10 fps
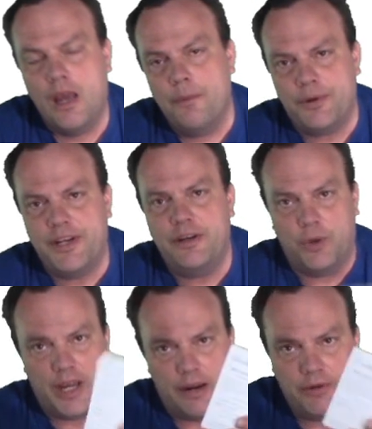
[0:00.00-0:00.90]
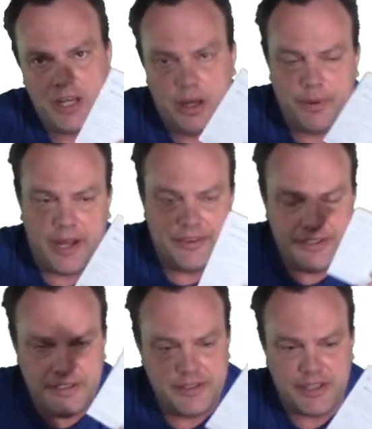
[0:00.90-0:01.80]
But anyway, I read up on
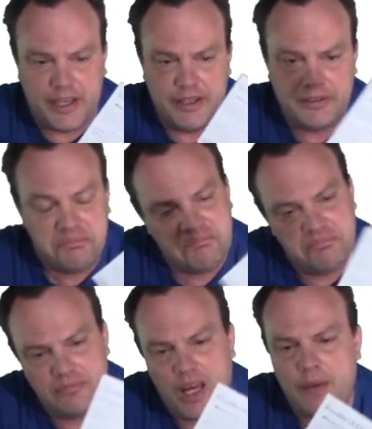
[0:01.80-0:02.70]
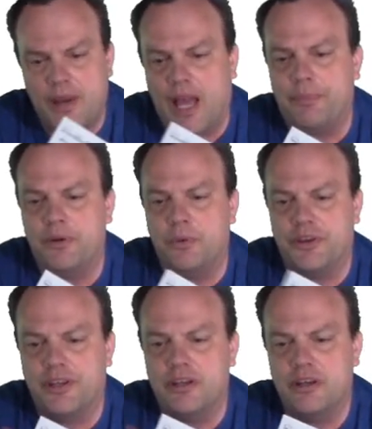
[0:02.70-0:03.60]
these and I'm happy with
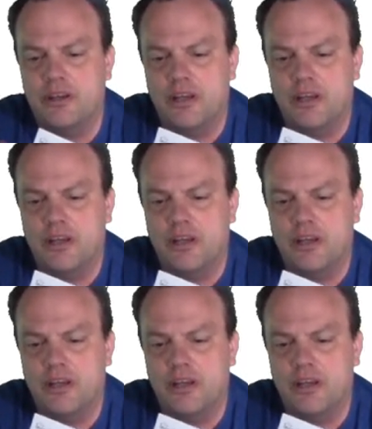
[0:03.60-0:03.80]
it.